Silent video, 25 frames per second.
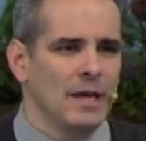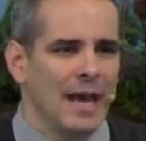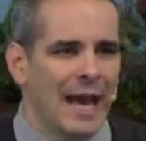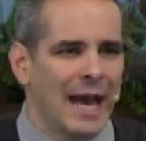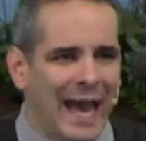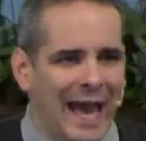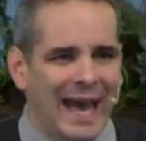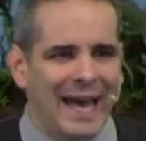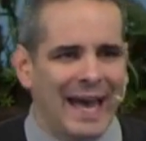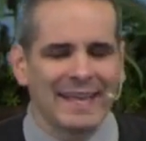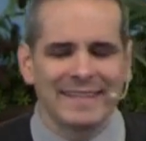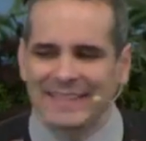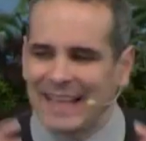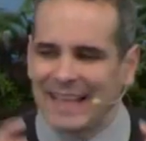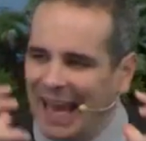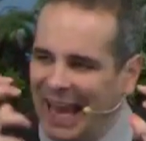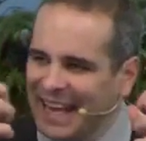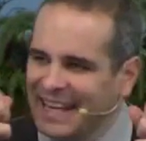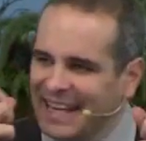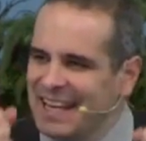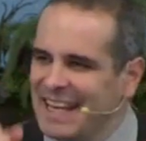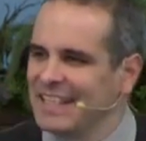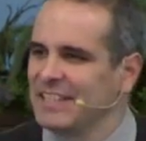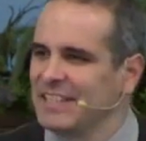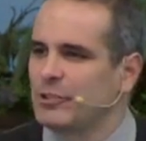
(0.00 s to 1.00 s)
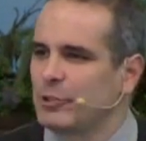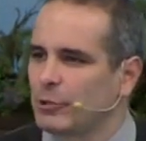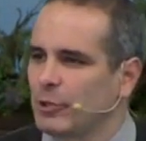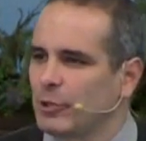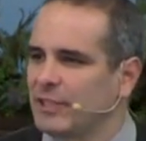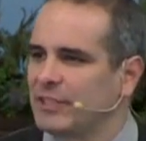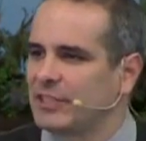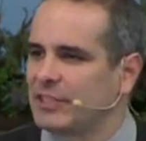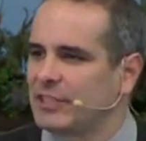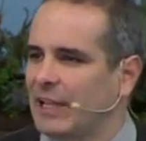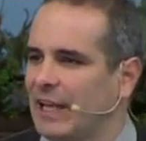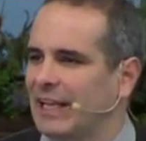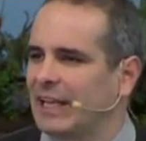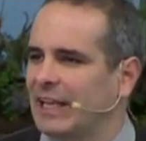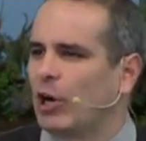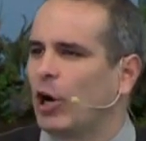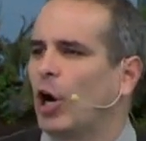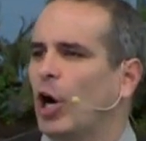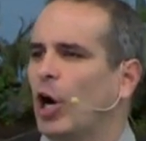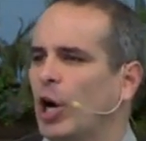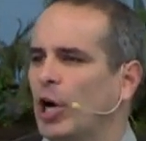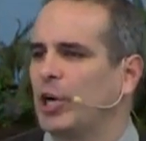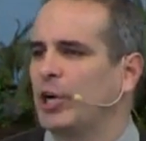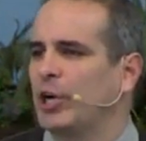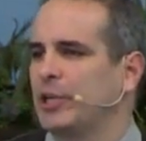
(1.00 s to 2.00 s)
has an interest at
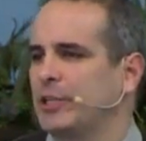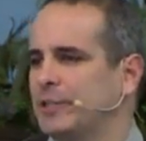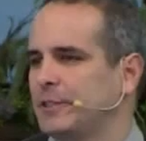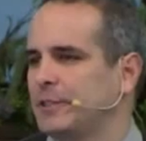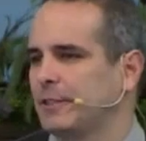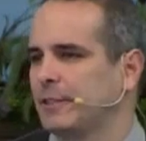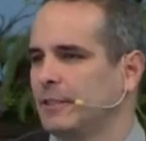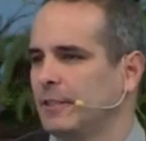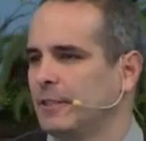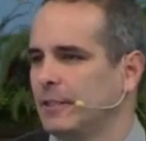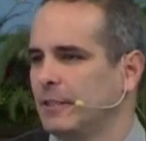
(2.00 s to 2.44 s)
heart